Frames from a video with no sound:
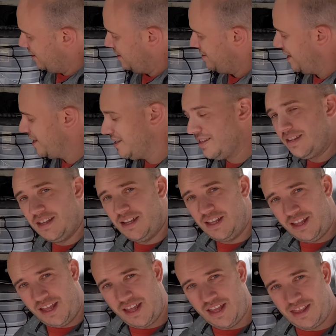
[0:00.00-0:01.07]
Enter
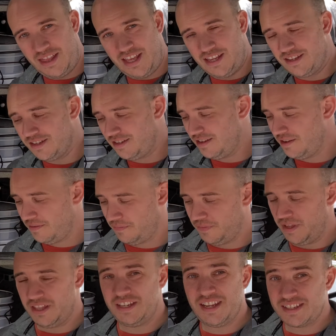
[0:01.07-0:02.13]
this.
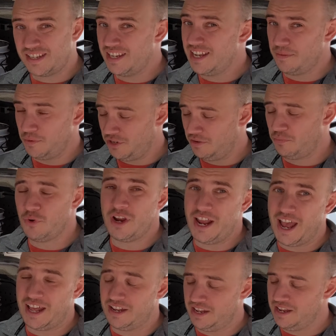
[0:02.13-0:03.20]
Now this has a lid, which is pretty
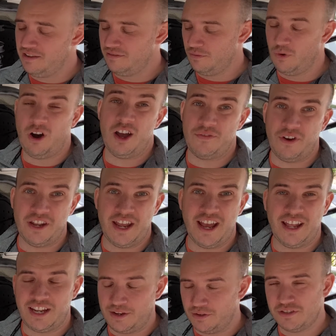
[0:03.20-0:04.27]
handy. Well, I find it
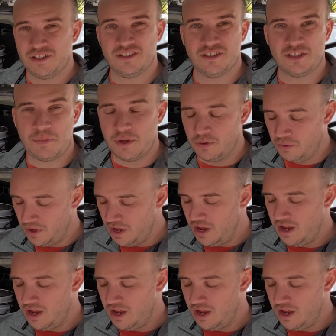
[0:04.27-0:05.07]
handy, but it doesn't spill.